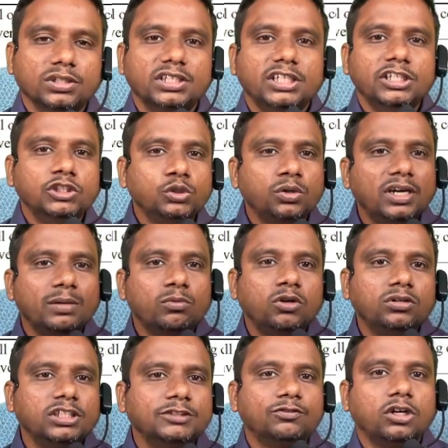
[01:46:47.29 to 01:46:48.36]
Insured amount
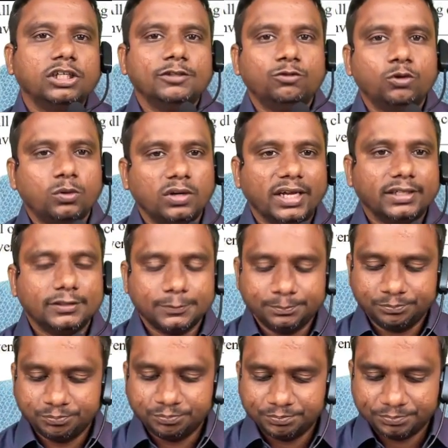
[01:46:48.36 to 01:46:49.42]
is 44 lakh
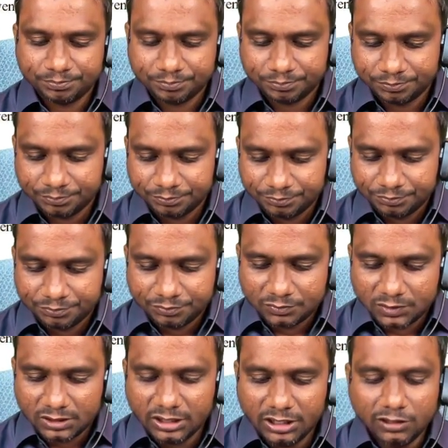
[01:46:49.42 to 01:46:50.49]

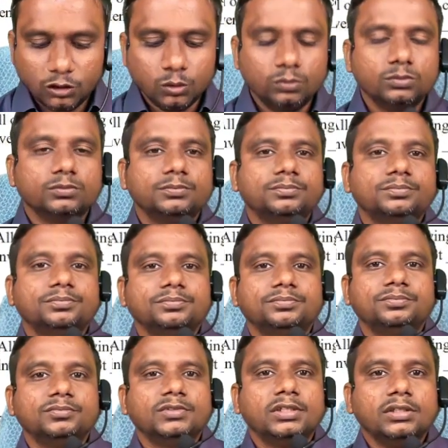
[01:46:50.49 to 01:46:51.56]
into,
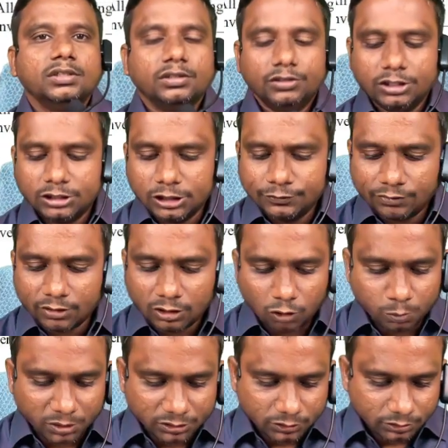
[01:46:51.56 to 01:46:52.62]
this is how
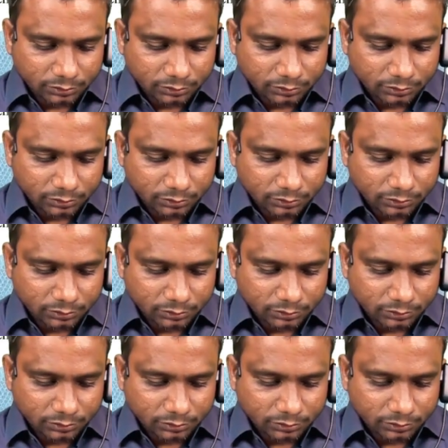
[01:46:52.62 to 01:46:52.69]
much?